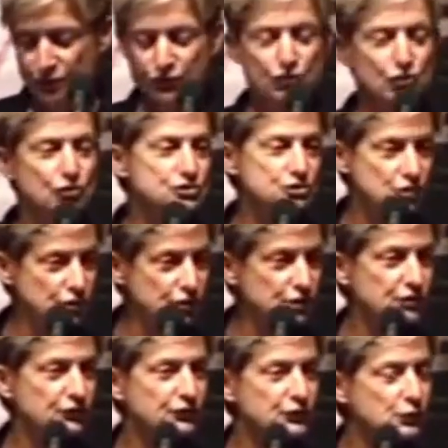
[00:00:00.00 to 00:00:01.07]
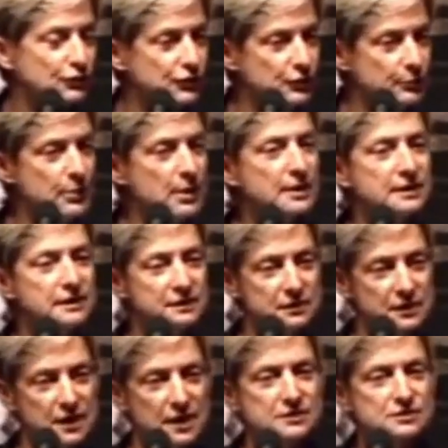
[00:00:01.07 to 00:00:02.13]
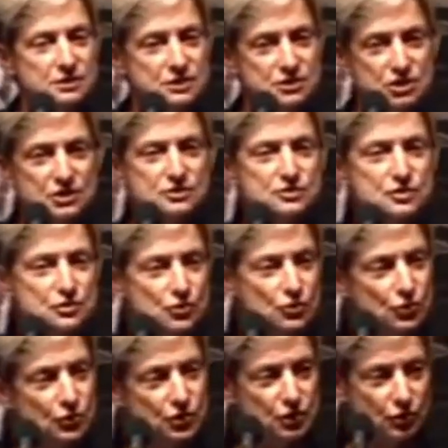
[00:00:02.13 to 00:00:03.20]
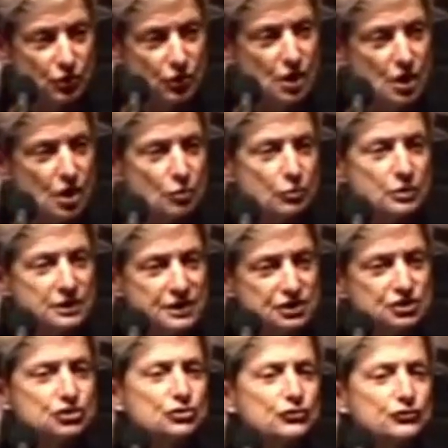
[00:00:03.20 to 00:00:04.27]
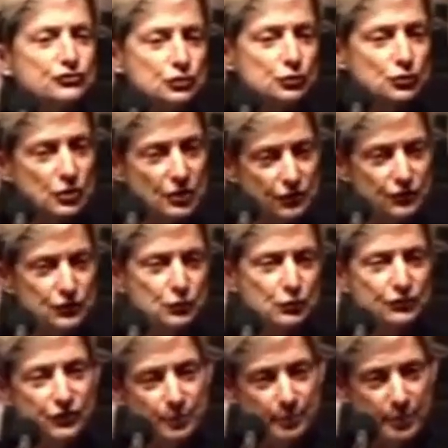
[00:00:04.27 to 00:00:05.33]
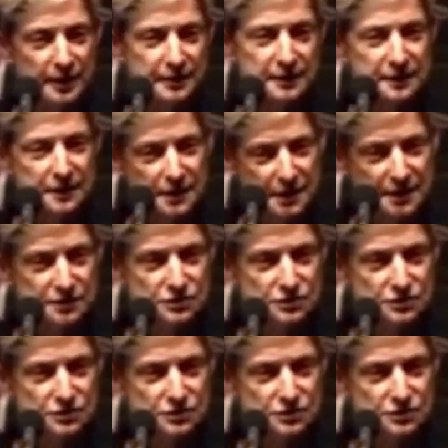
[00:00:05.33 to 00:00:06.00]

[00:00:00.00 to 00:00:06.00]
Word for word: an alternative view of the body that I suggested earlier, a relational view, a view of the body as